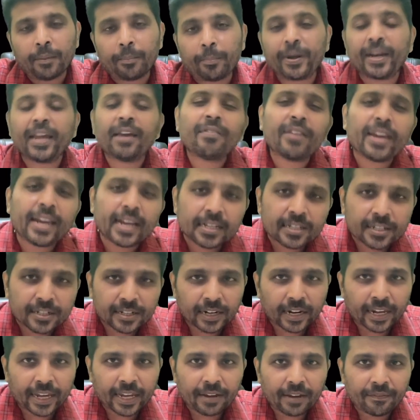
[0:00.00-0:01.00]

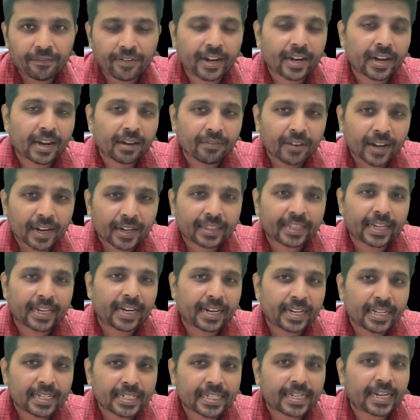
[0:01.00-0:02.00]
Previously, whenever
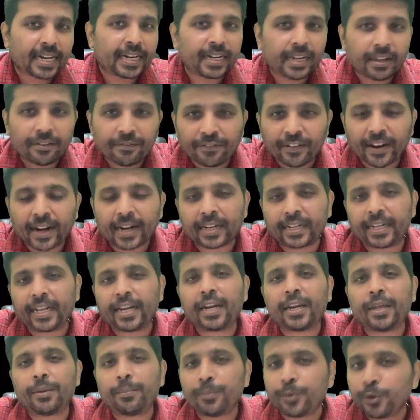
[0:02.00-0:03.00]
there is a defect
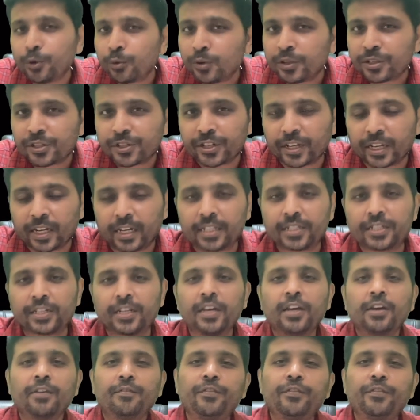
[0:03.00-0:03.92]
in immune cells,